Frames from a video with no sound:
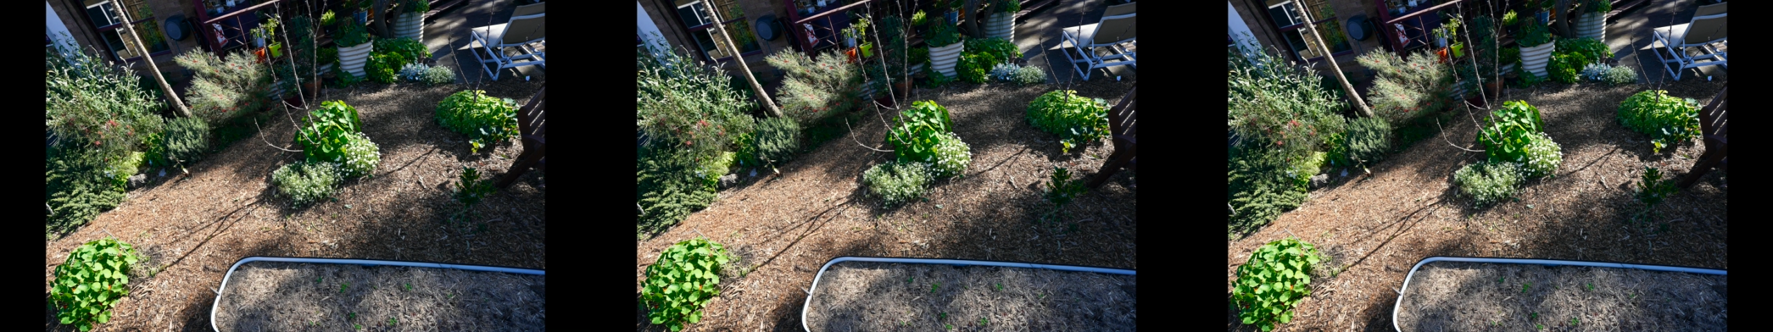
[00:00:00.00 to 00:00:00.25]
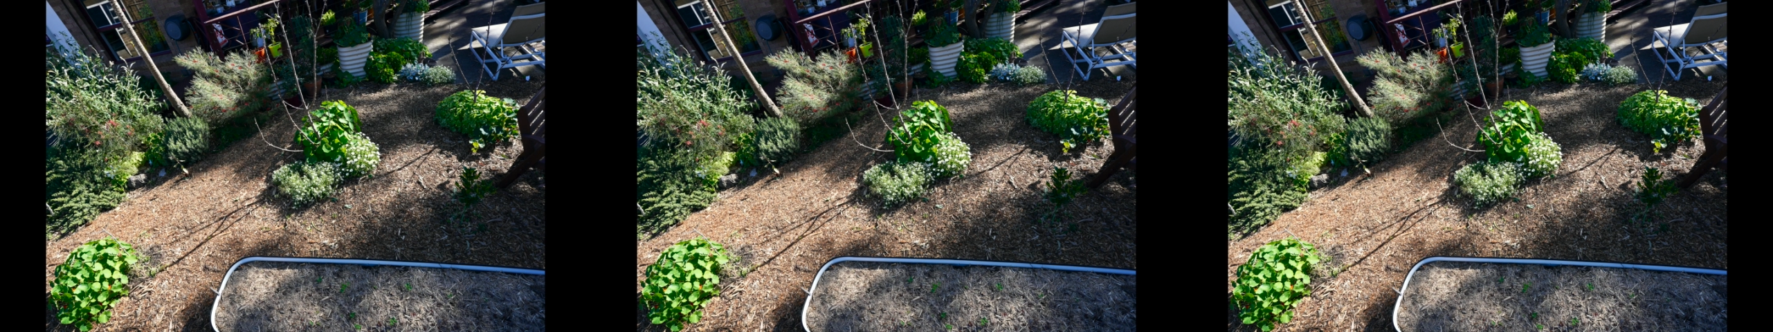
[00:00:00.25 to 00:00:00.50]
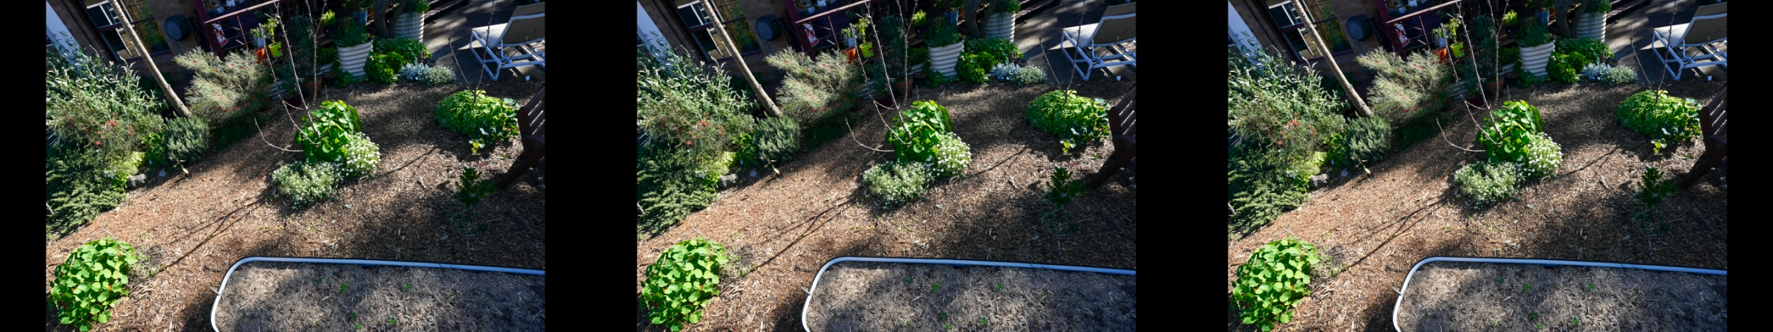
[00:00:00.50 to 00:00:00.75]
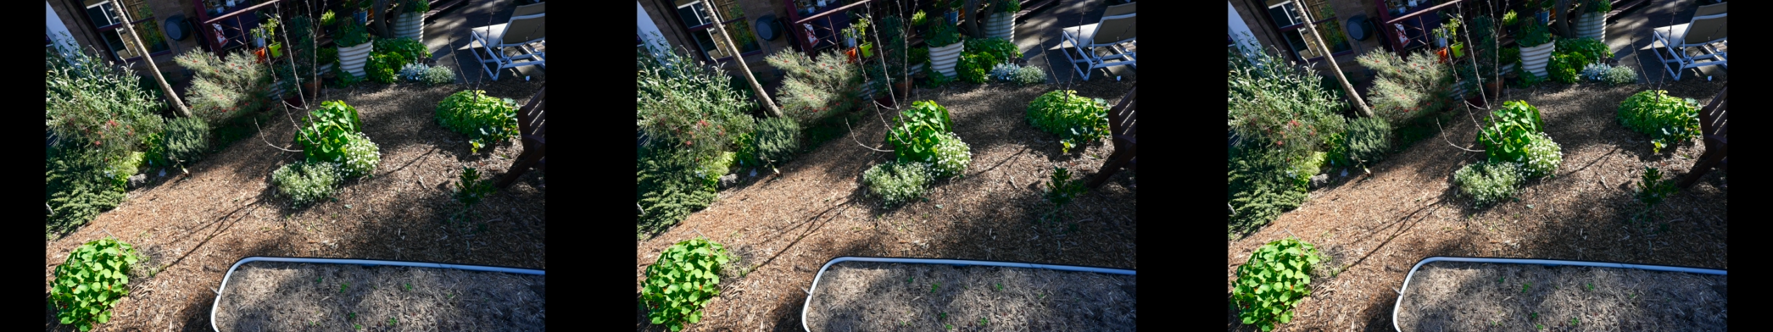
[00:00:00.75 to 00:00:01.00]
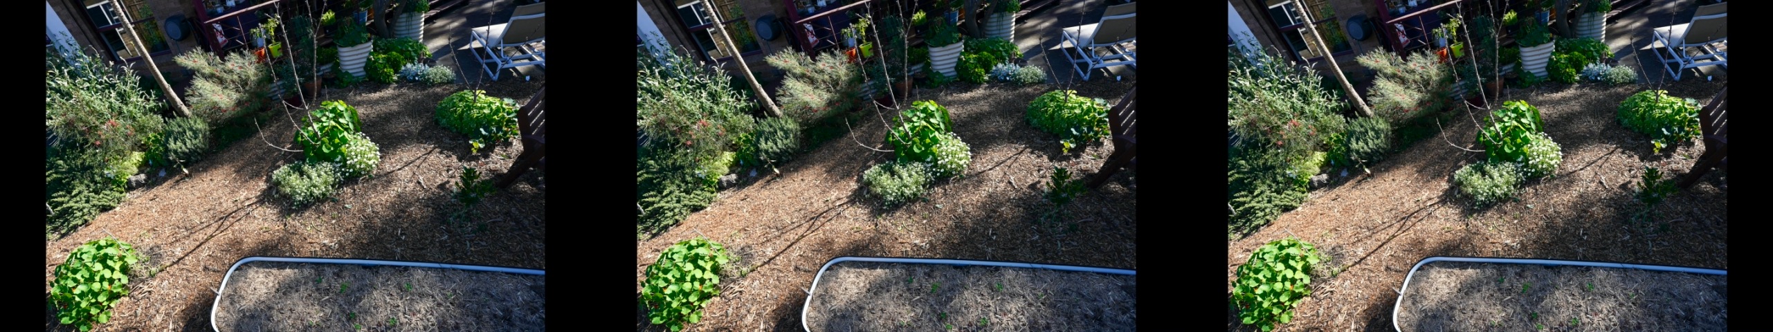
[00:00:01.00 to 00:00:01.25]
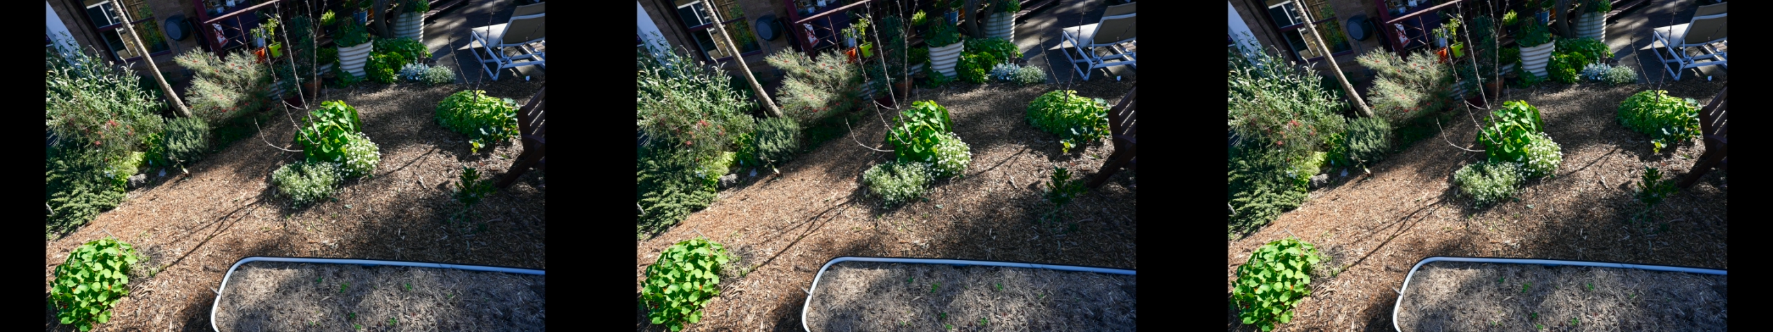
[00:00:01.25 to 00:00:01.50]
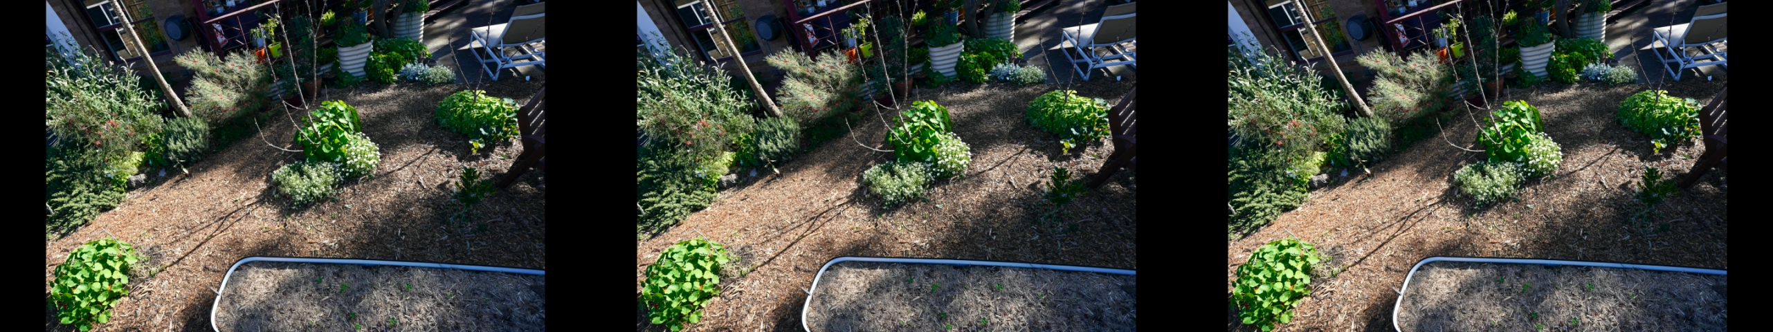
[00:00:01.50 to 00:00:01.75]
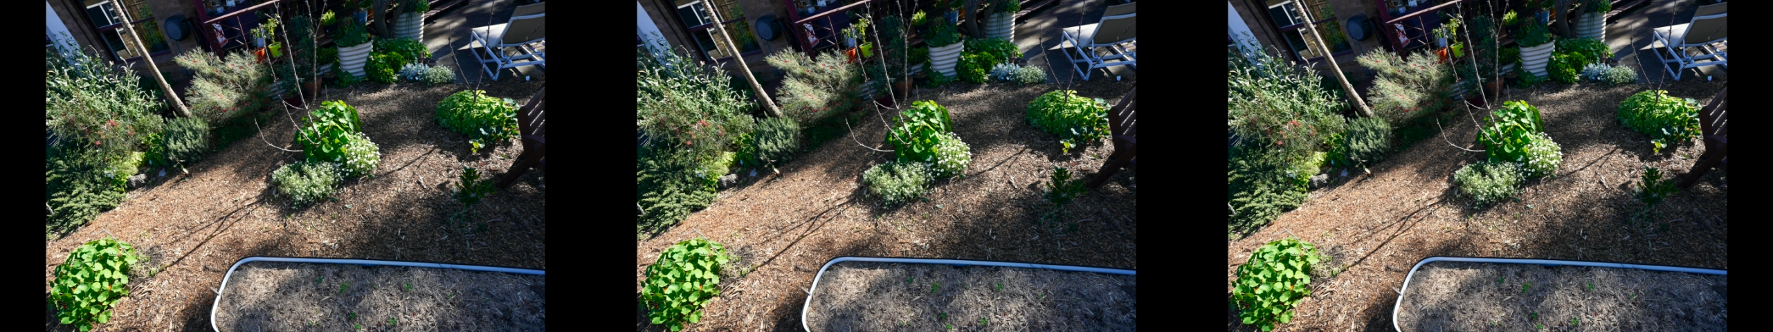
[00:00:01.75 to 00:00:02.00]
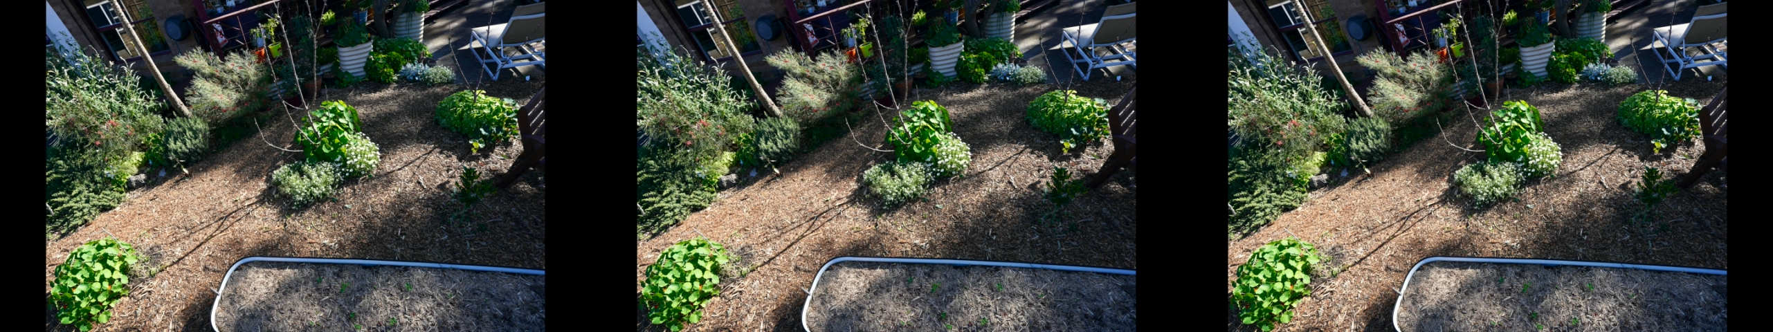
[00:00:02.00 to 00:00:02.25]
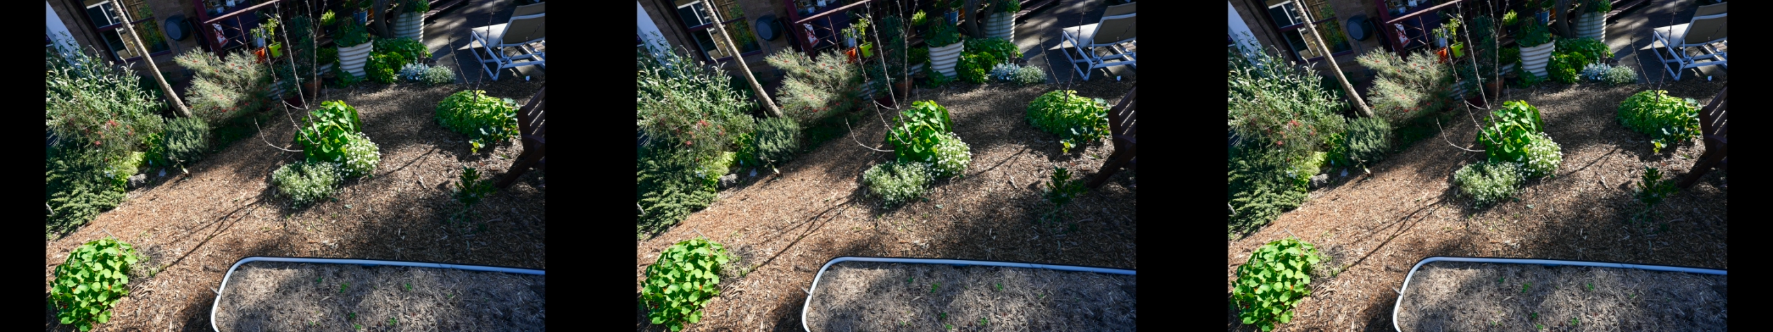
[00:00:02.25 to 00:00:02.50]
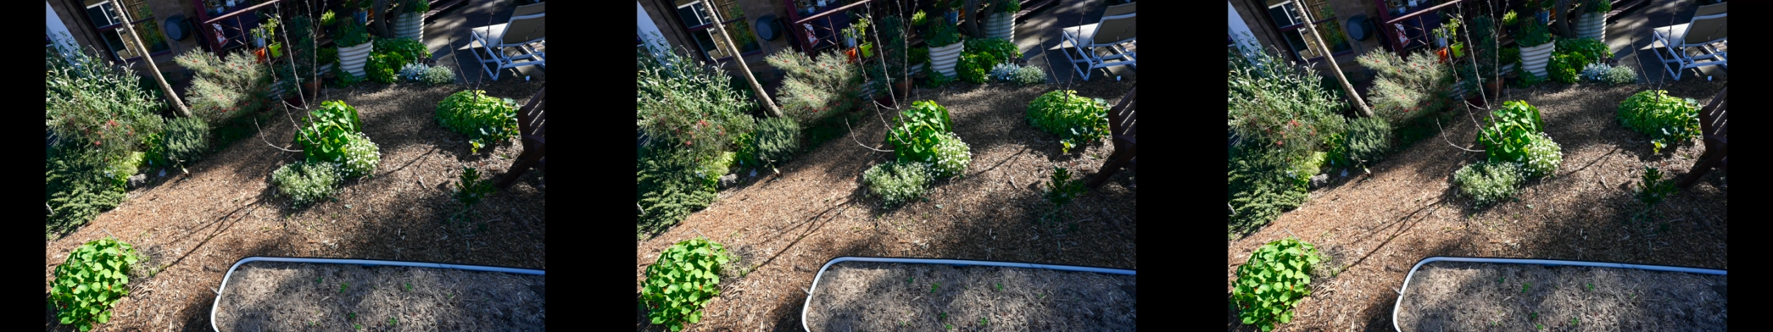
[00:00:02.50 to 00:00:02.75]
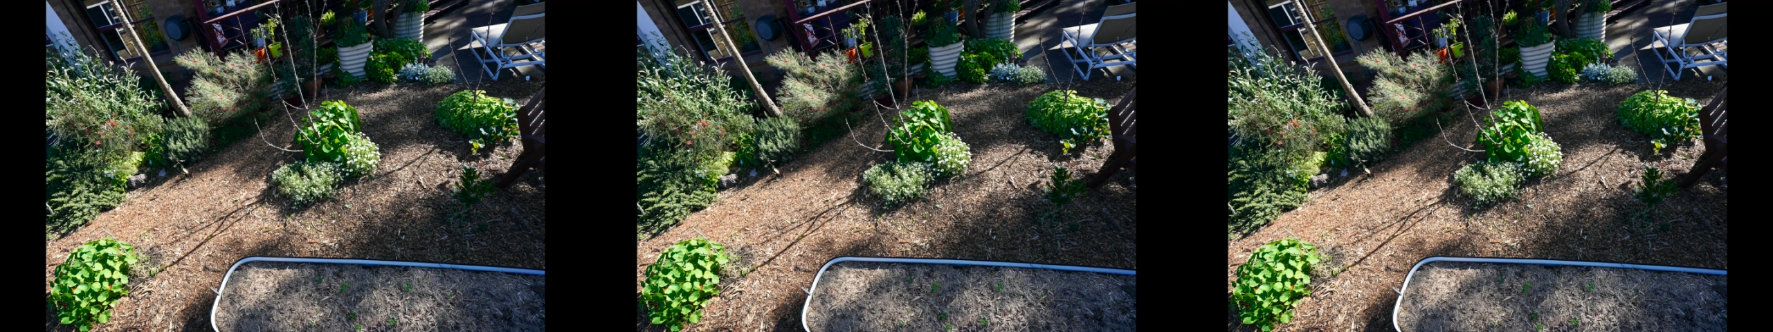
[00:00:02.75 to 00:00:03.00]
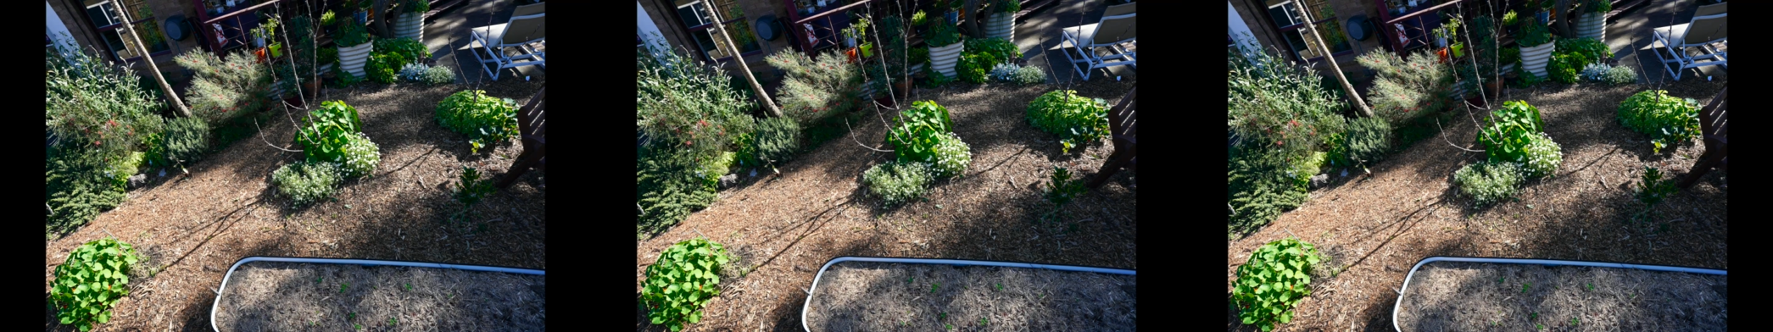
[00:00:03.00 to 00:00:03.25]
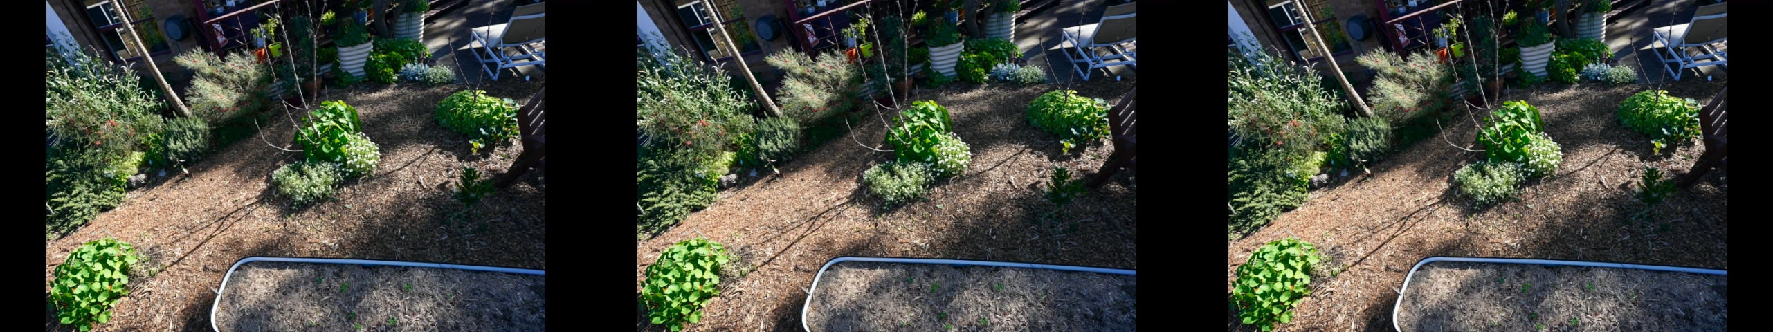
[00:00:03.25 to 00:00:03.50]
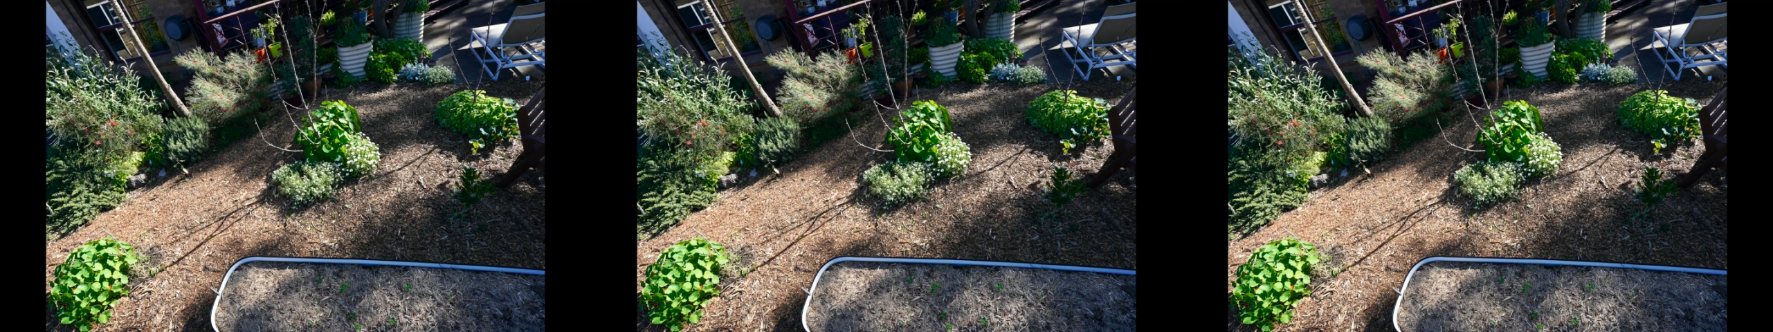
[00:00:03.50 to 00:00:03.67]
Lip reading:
Nobody's mouth can be seen.